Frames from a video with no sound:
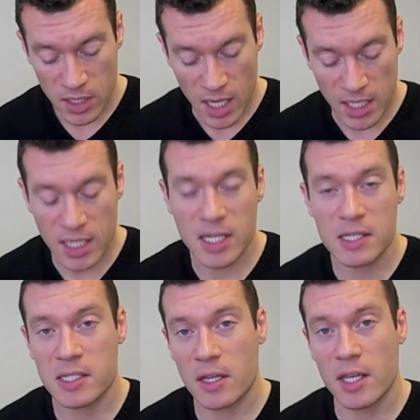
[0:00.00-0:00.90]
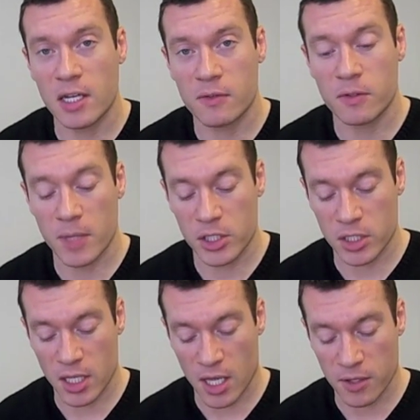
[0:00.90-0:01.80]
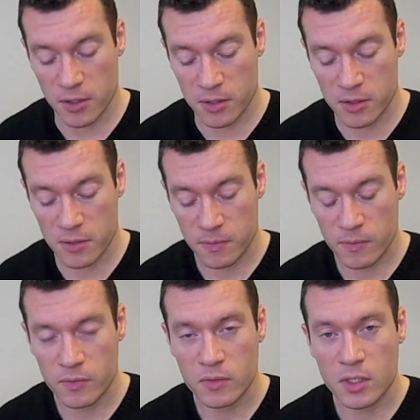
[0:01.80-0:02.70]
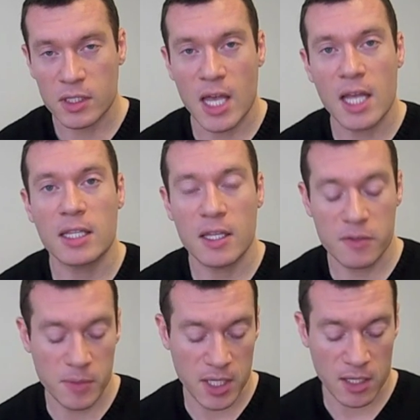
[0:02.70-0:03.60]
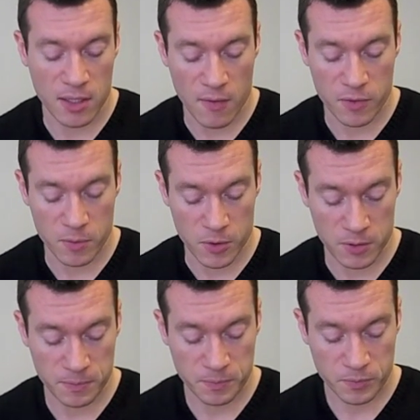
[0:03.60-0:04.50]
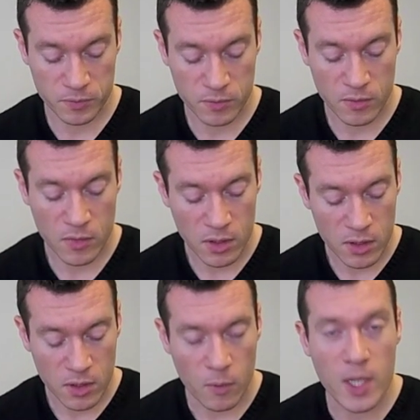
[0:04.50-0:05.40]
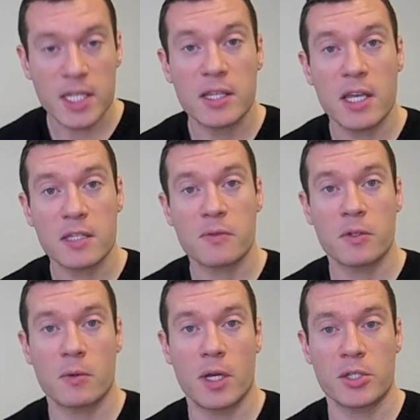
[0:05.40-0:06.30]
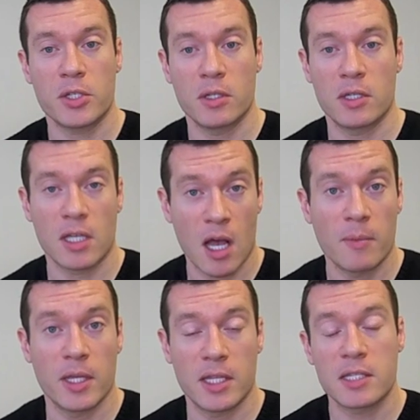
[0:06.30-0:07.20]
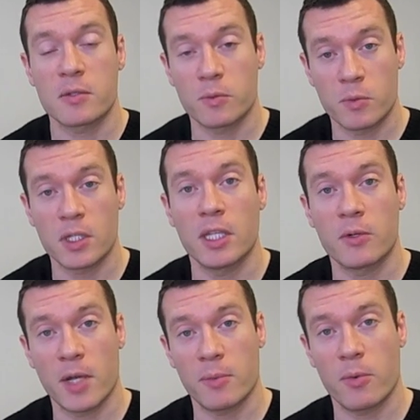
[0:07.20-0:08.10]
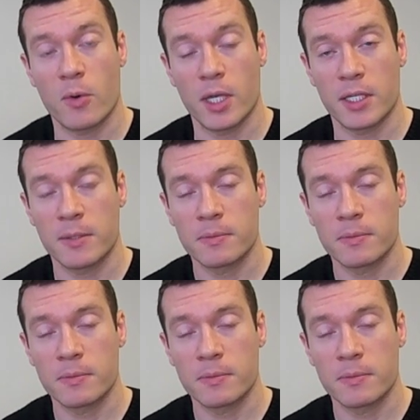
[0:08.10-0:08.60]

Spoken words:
And can they sell that information to others? That leaves me uncomfortable. Wendy, thanks for the question and the comment. That's a really great point.